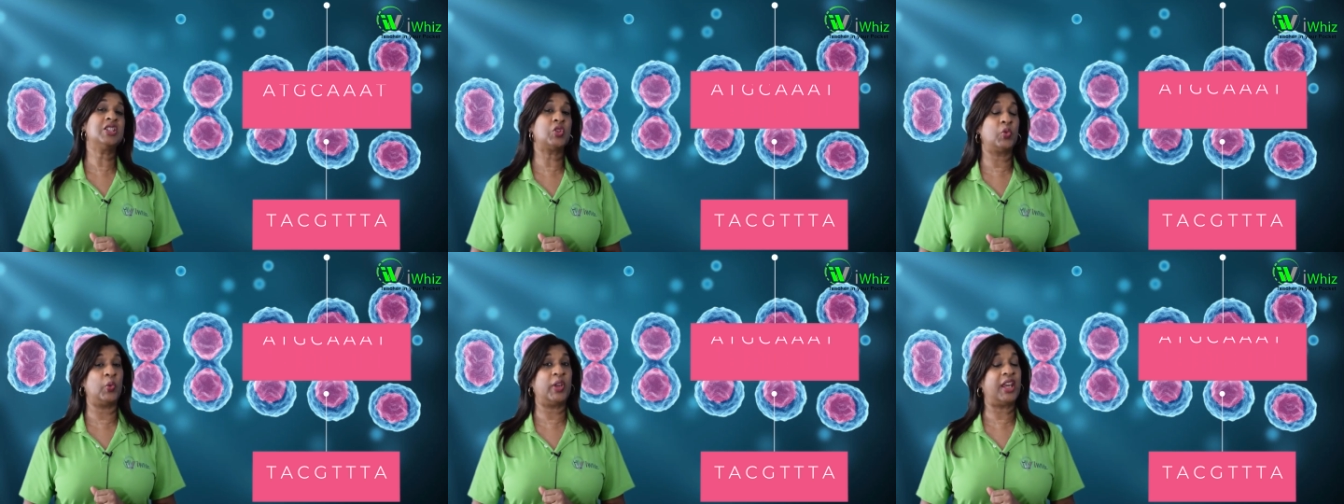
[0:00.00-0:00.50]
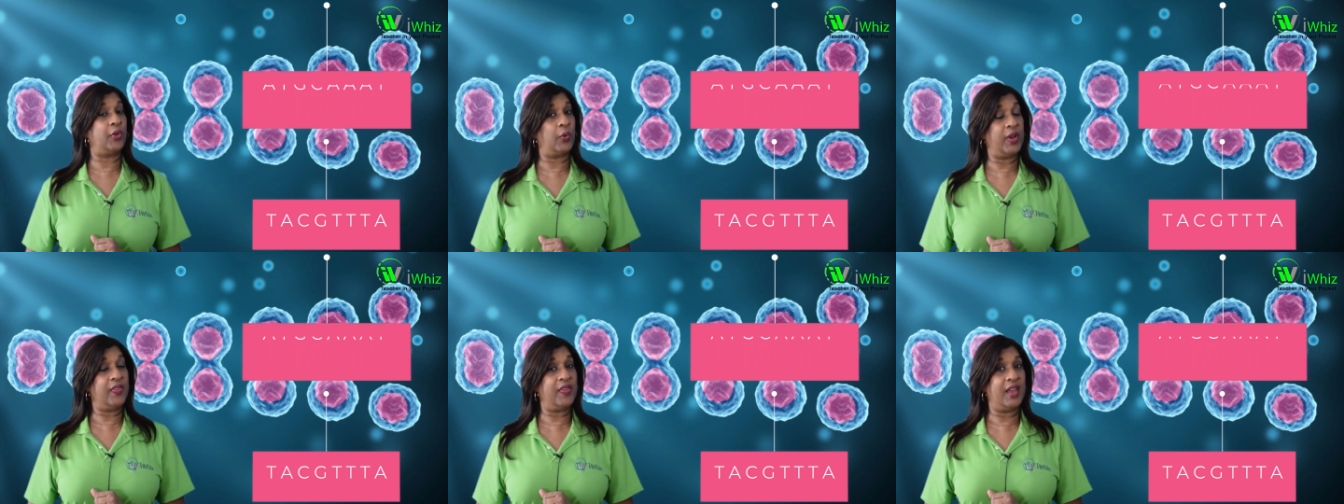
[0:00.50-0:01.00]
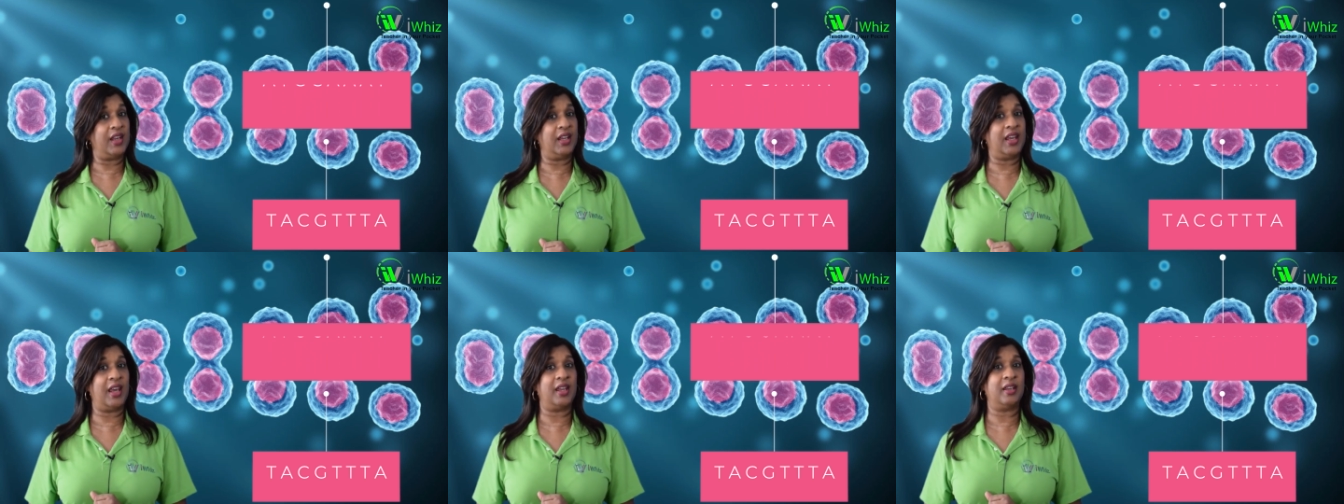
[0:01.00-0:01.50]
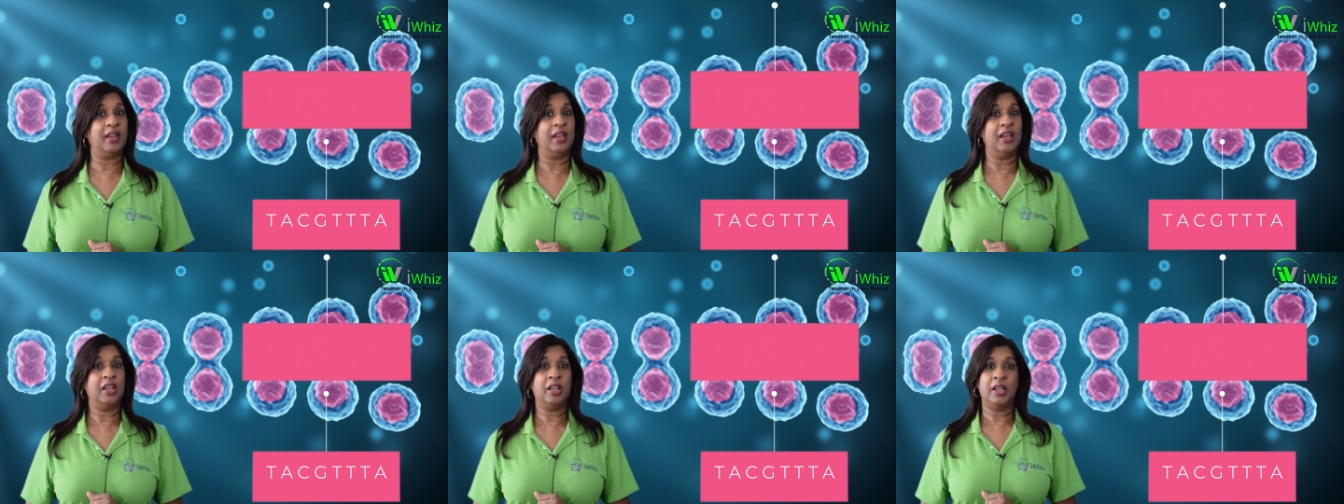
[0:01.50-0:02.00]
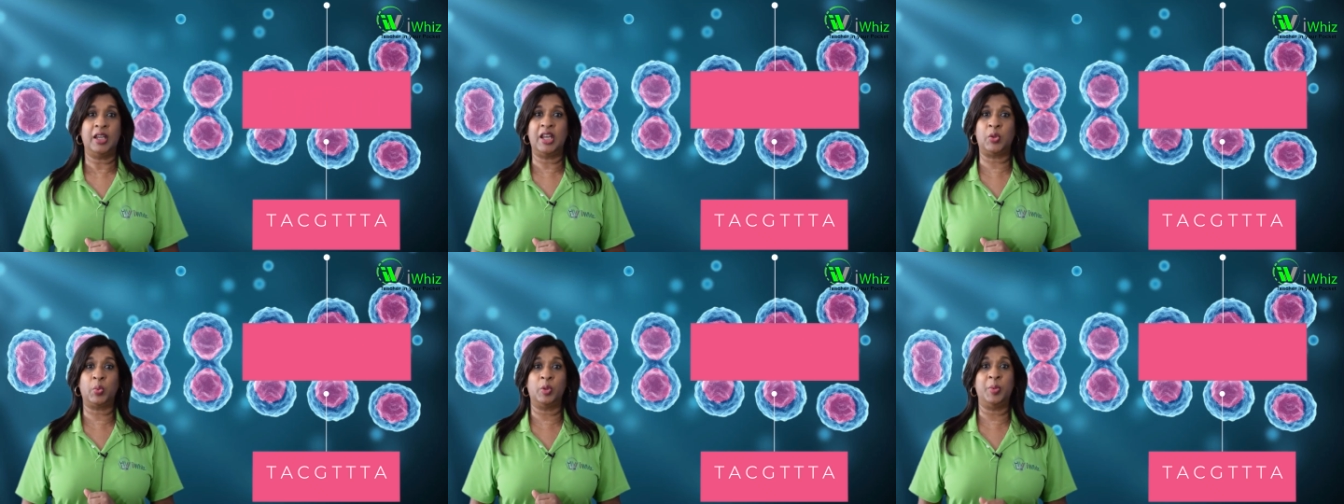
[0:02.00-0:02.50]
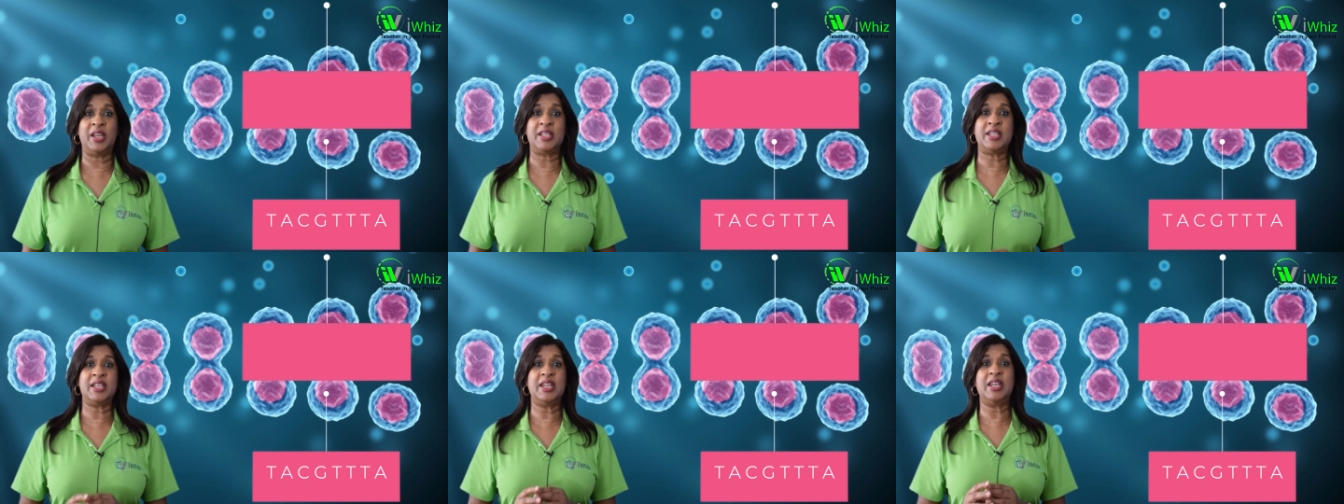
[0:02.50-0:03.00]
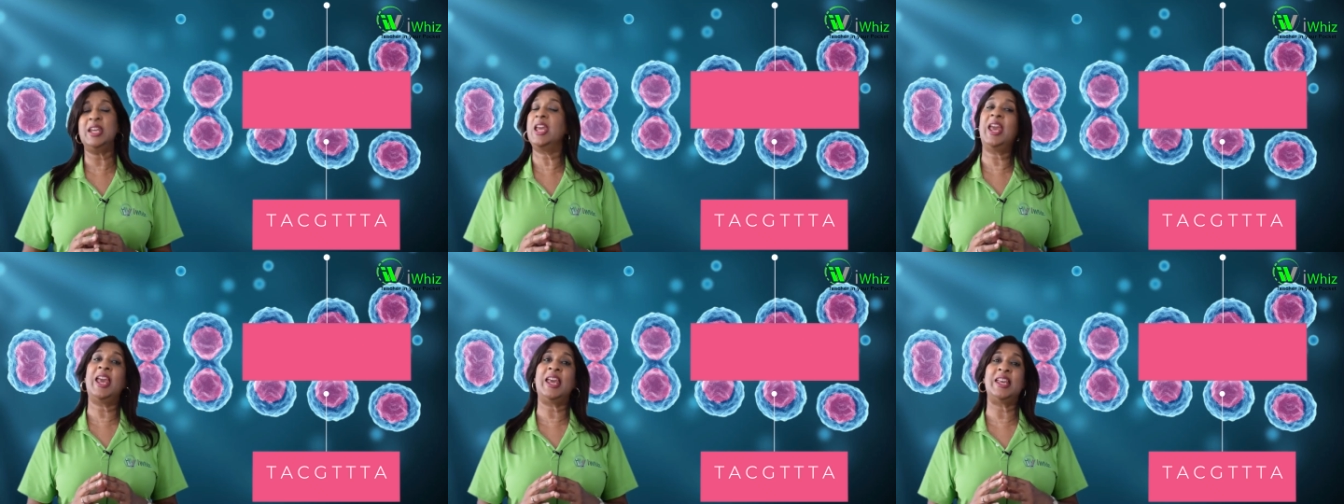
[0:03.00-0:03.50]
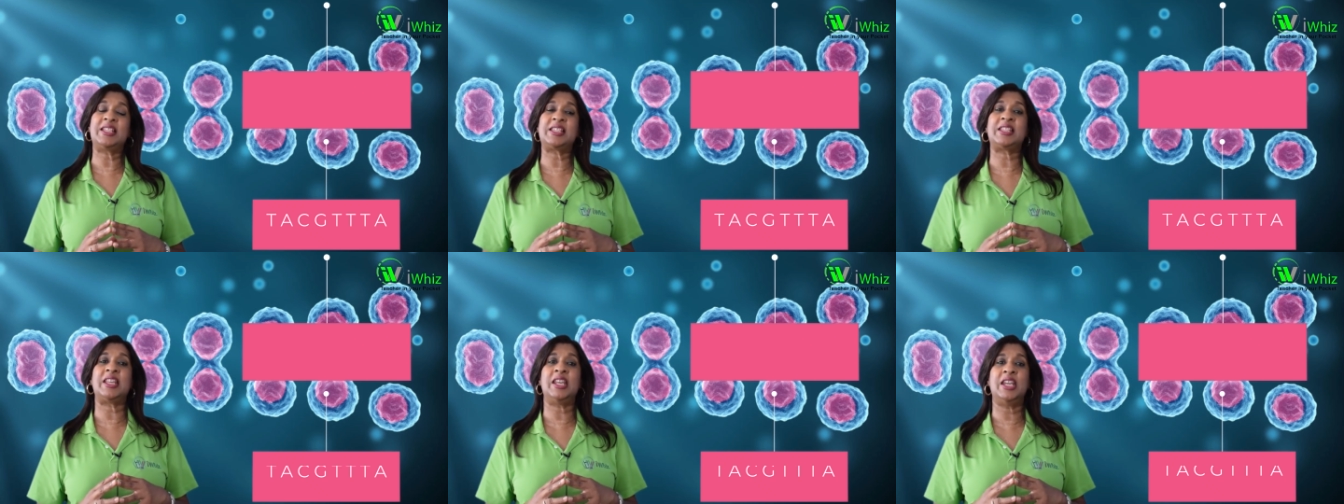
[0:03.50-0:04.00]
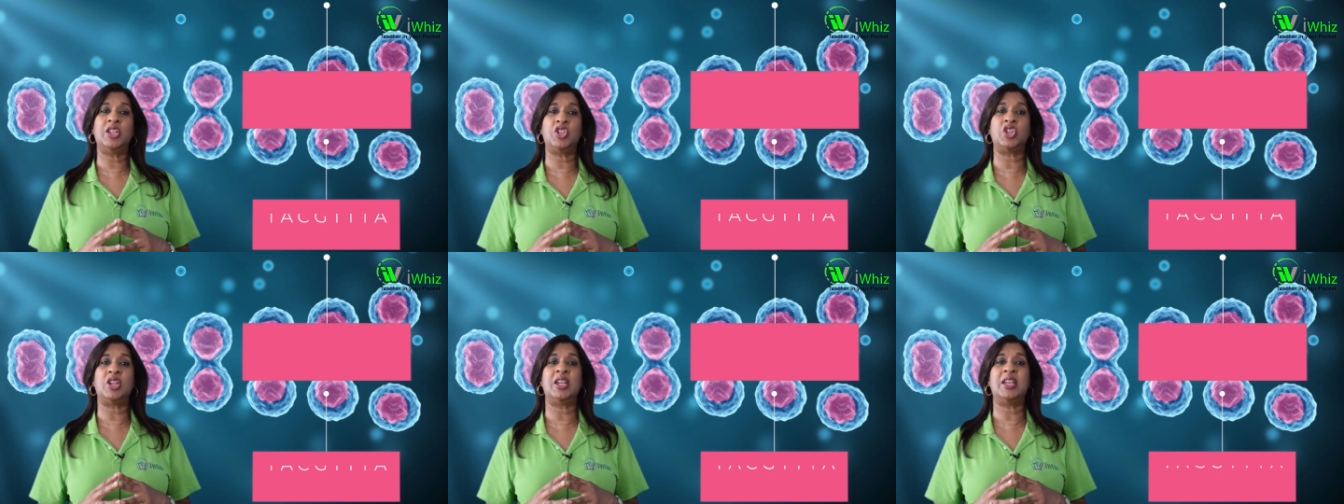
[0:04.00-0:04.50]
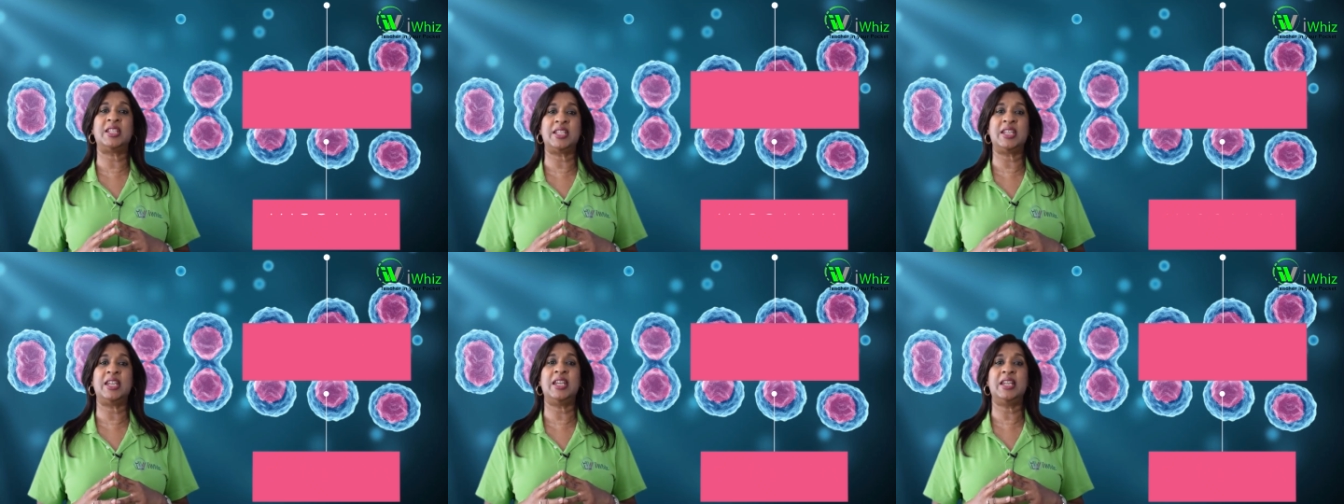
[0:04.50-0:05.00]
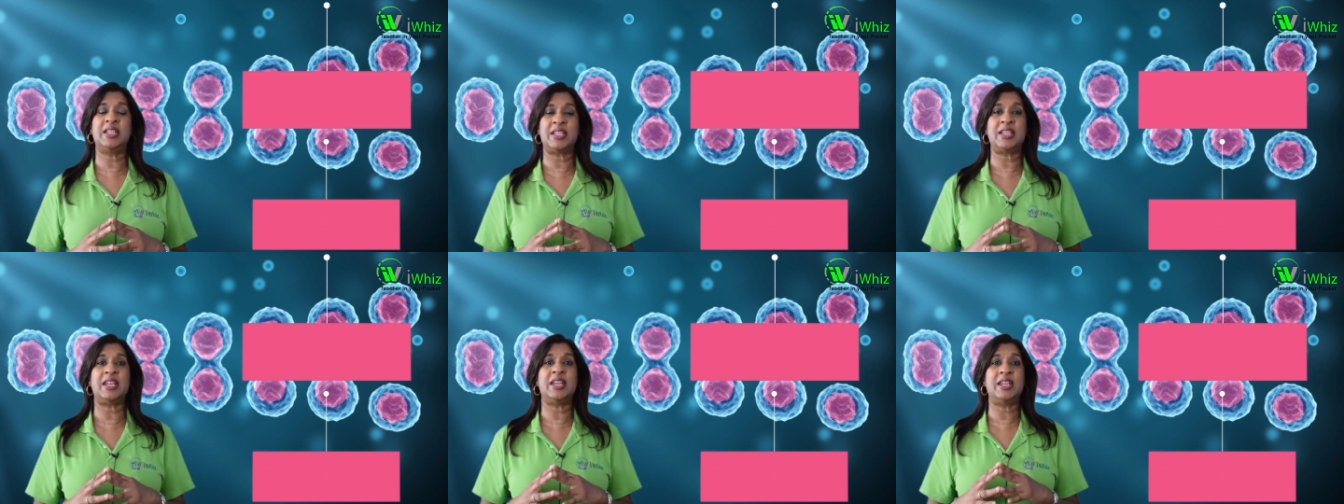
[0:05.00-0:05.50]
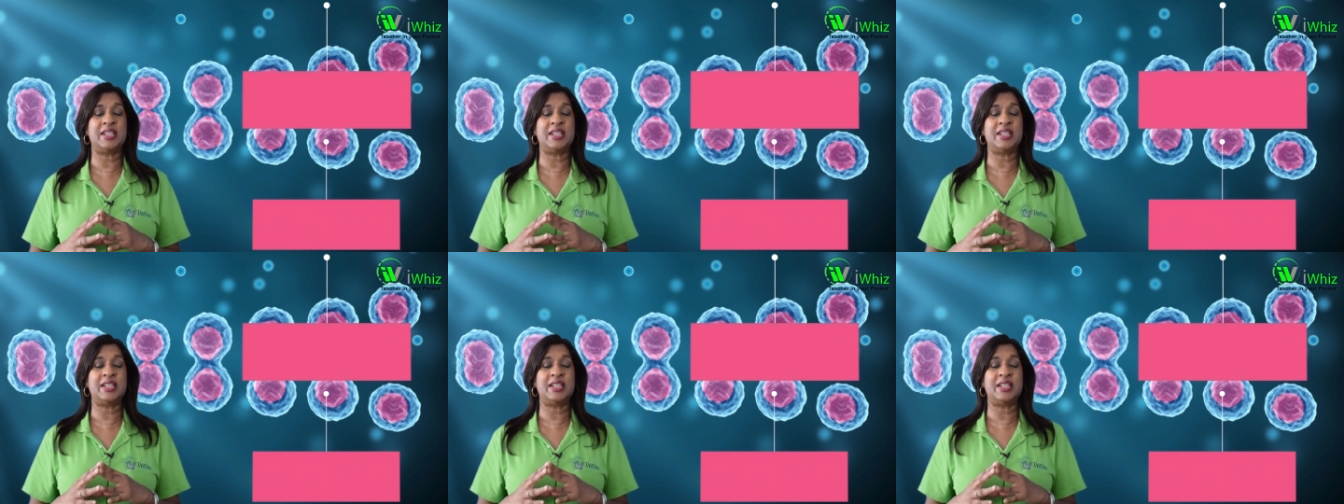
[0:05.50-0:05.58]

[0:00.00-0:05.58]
So if we can read that again, it will be T, A, C, G, T, T,